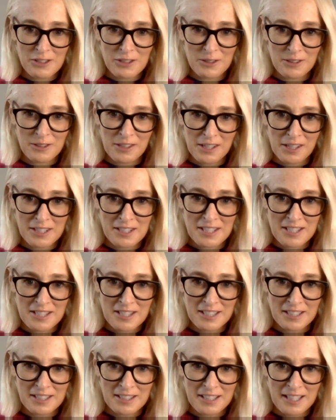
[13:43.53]
through the night in
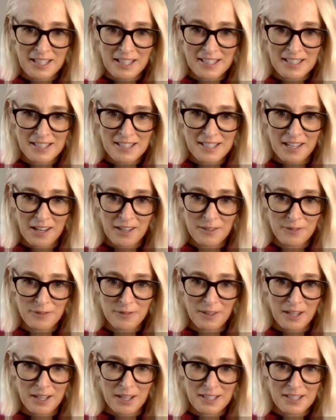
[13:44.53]
Sydney on a
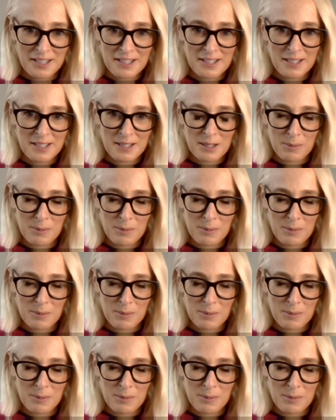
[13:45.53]
flight